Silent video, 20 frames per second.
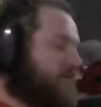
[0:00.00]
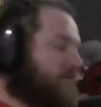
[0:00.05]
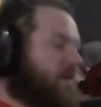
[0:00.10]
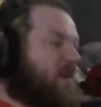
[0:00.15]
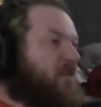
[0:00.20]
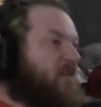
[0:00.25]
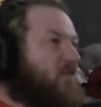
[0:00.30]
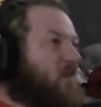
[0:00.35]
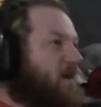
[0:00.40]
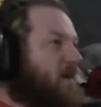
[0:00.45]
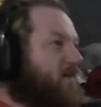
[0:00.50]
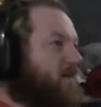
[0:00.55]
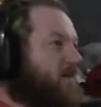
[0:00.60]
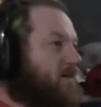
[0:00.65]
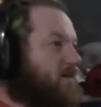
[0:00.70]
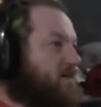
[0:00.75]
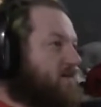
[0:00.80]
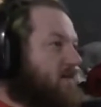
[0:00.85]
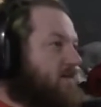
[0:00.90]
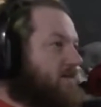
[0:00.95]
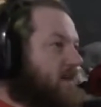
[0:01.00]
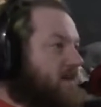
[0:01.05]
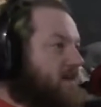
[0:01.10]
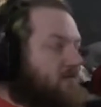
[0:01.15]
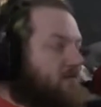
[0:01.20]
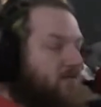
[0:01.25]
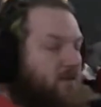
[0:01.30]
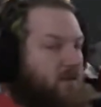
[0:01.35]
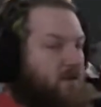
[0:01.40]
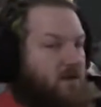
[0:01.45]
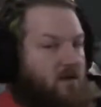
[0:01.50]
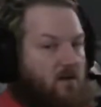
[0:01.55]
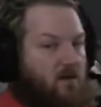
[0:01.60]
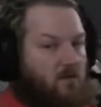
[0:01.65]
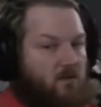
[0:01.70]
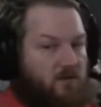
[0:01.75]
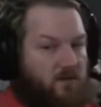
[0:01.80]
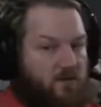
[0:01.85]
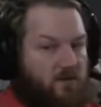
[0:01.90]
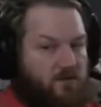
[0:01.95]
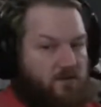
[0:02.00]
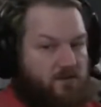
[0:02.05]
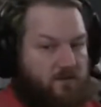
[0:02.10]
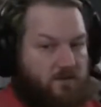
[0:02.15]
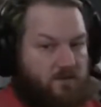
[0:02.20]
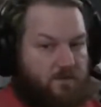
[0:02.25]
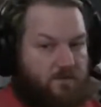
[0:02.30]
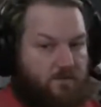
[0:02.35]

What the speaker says: engraving stuff. Can't really cut with those.